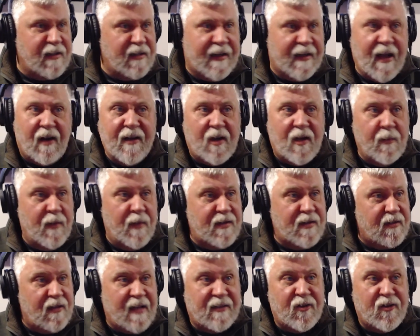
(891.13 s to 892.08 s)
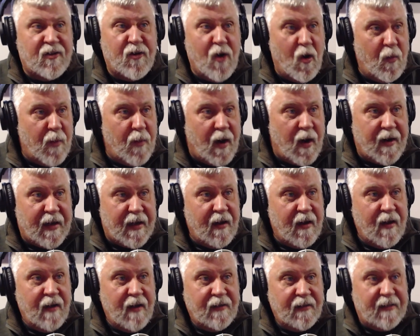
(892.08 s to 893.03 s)
The county commission has no money
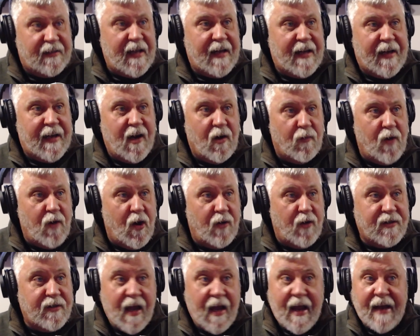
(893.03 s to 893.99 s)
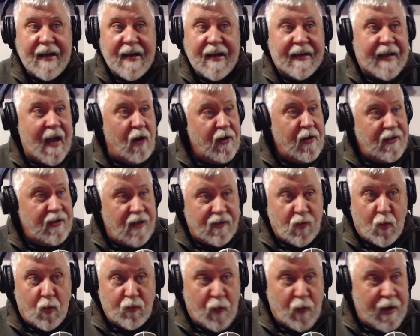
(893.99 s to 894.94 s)
to take care of roads, and the county
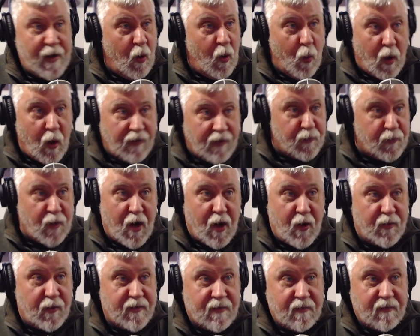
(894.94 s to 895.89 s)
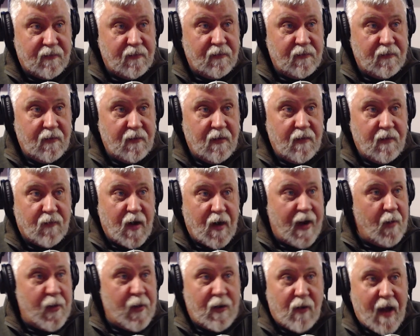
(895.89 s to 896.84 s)
doesn't. We don't want the roads,
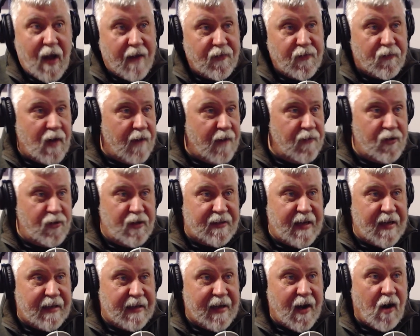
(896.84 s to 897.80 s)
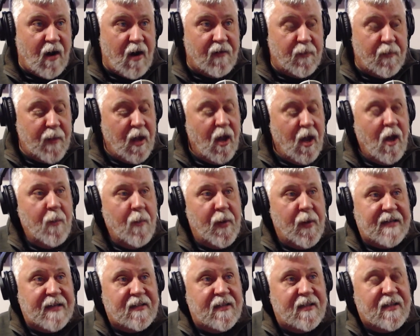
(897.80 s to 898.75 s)
right? We don't have the revenue to take care of them,
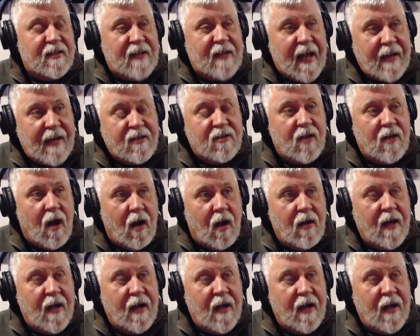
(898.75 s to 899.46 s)
but it's the state's.